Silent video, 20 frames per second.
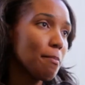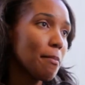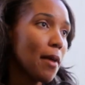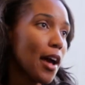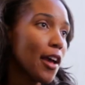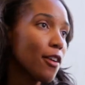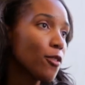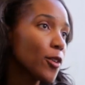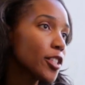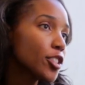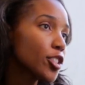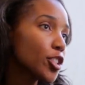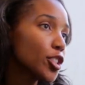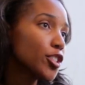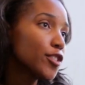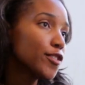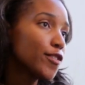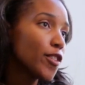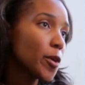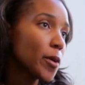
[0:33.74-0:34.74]
My
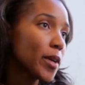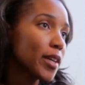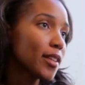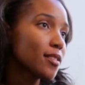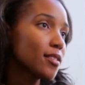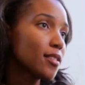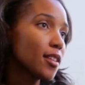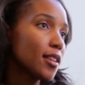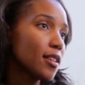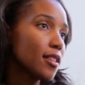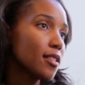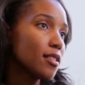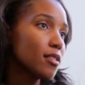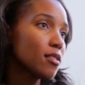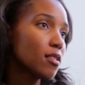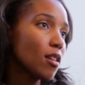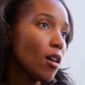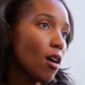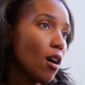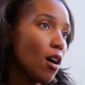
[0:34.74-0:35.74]
research
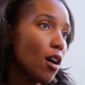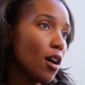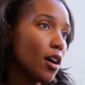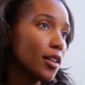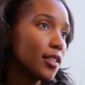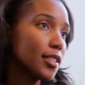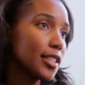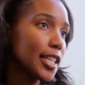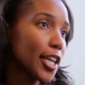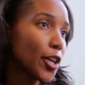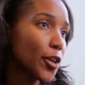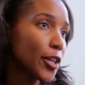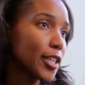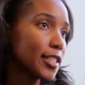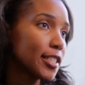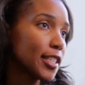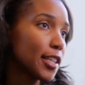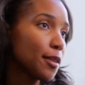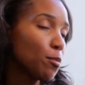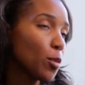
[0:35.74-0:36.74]
focuses on
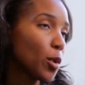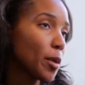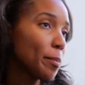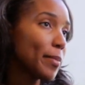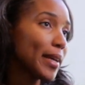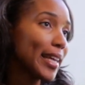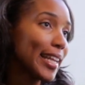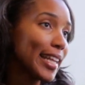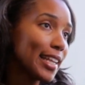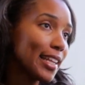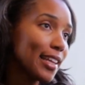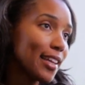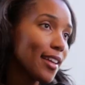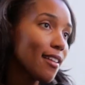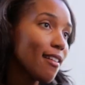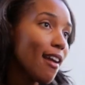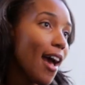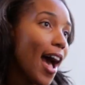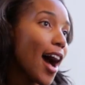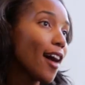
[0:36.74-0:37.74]
decreasing morbidity
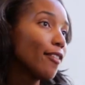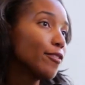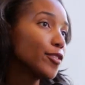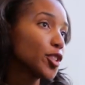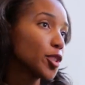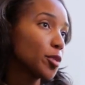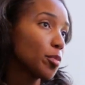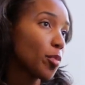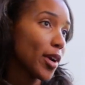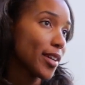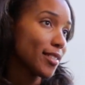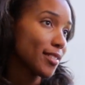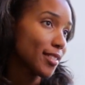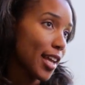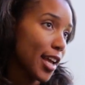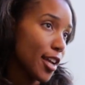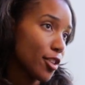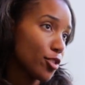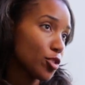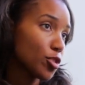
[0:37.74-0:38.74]
after breast
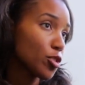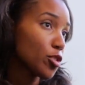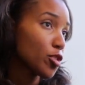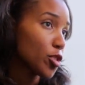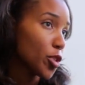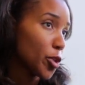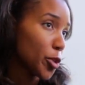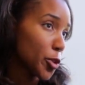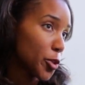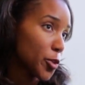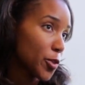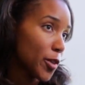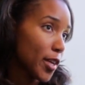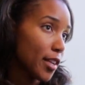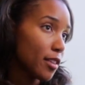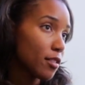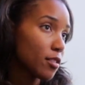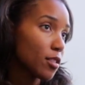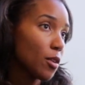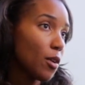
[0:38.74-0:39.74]
cancer surgery.
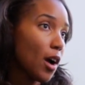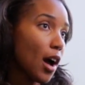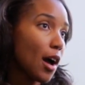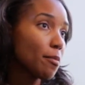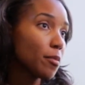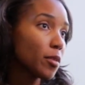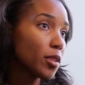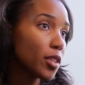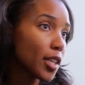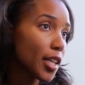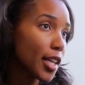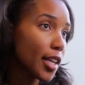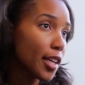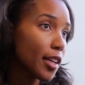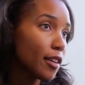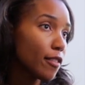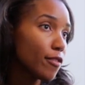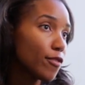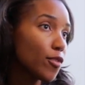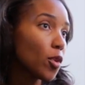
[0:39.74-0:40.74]
So I'm
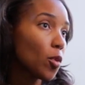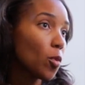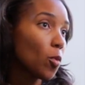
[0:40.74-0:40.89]
looking for